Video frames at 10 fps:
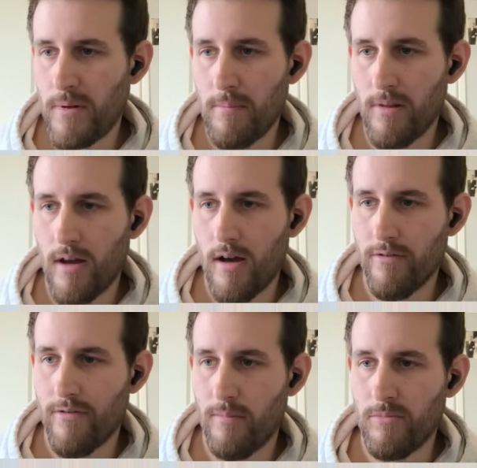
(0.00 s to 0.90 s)
people
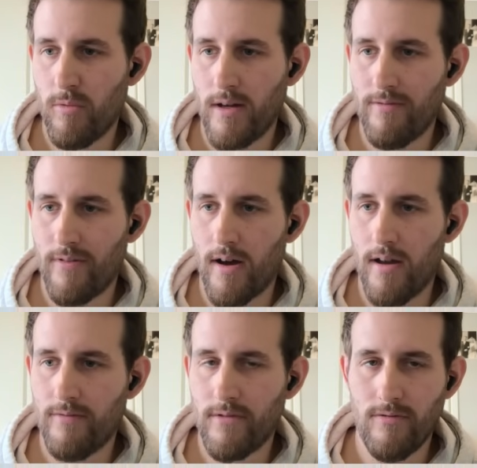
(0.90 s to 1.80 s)
are from
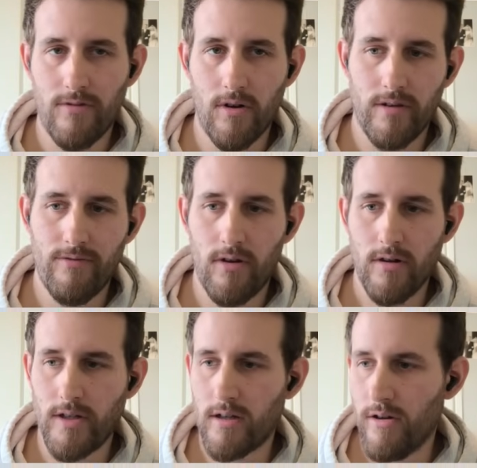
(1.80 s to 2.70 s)
25 to
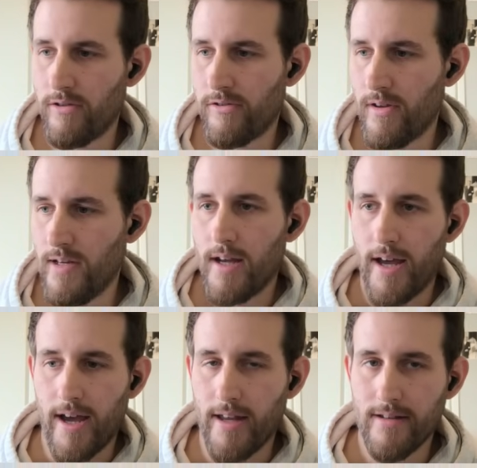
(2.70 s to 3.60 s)
44 years,
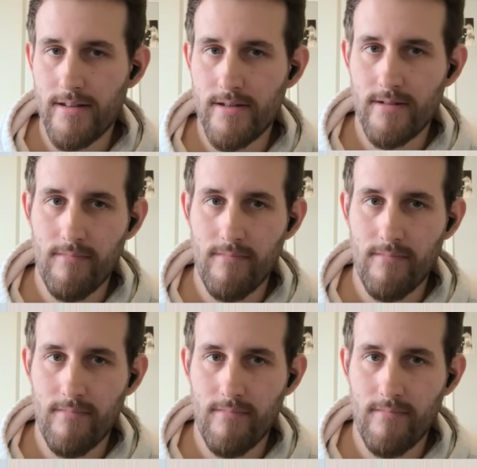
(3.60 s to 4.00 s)
and